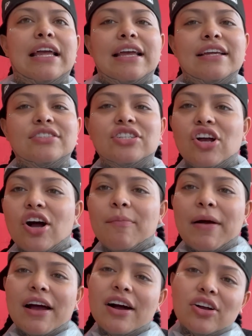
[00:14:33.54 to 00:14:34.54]
And she called
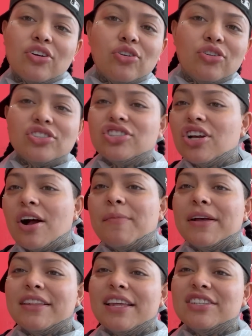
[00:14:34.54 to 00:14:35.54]
my uncle, she called
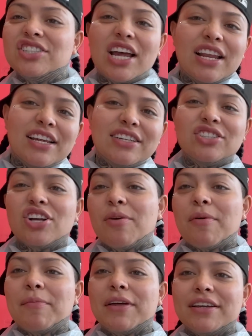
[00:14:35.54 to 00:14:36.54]
my tia Janet, she
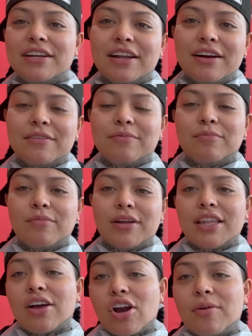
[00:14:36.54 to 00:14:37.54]
called my madrina, my
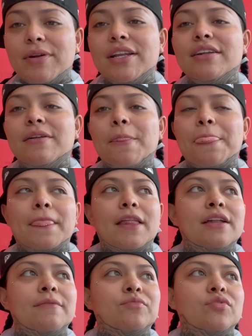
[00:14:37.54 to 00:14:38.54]
tia Carmen.
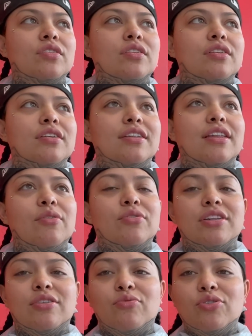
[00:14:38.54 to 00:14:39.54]
And they
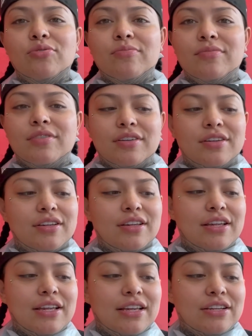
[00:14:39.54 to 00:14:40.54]
went in the room.
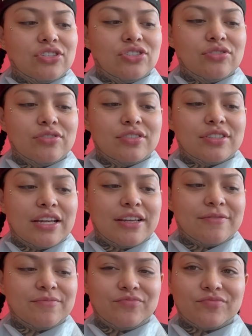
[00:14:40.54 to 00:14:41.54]
And she was
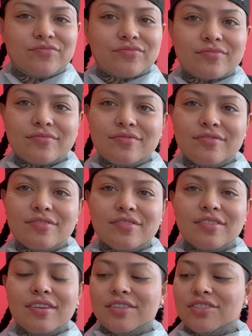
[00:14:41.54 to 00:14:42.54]

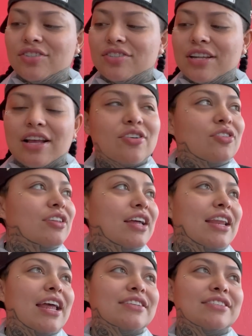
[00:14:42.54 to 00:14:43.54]
like, oh,
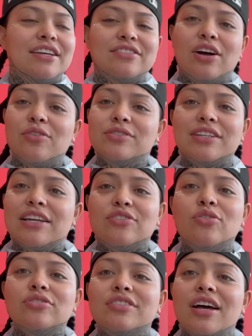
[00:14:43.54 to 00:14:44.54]
that Nancy has, I was like,
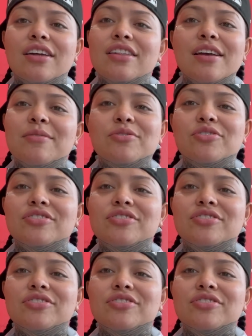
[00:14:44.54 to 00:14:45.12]
don't tell them.